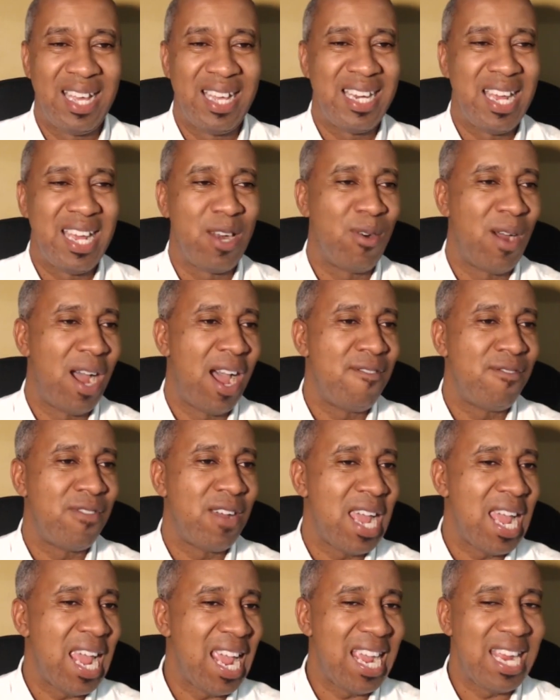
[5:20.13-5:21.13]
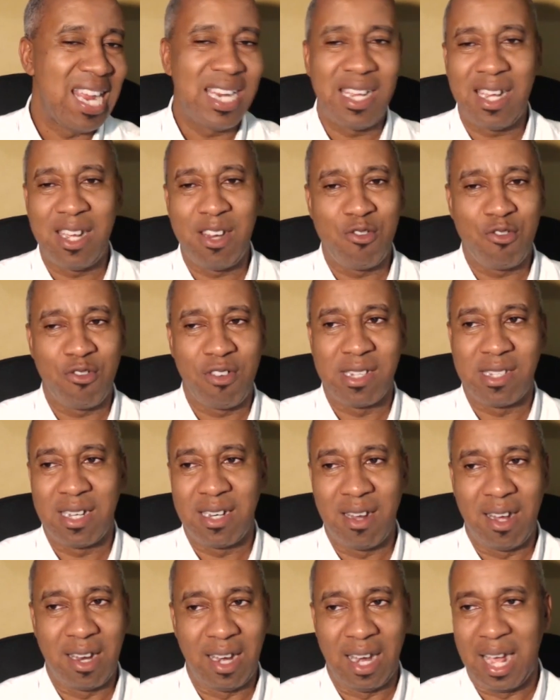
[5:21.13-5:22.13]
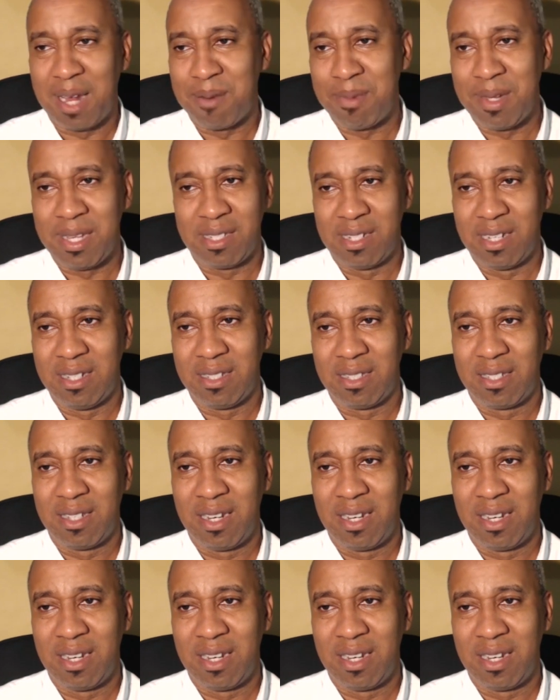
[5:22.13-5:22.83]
They don't have any interest in online business.